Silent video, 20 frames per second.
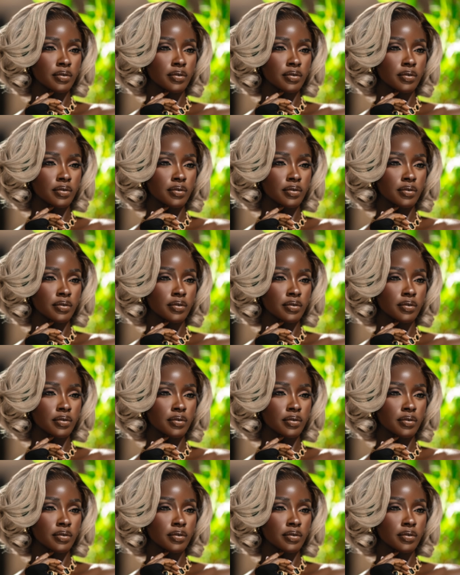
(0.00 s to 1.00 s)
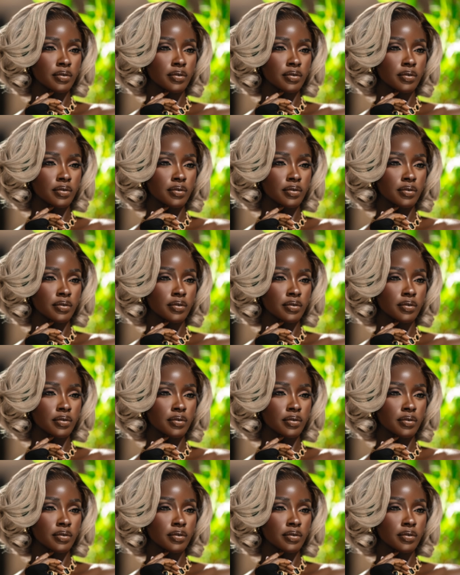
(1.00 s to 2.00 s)

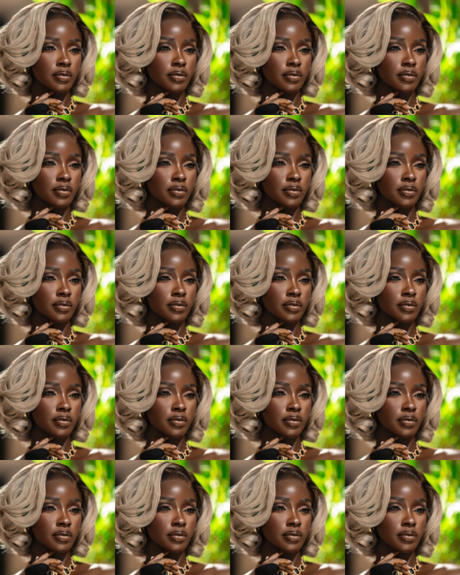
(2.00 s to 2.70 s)
No one is speaking in this clip.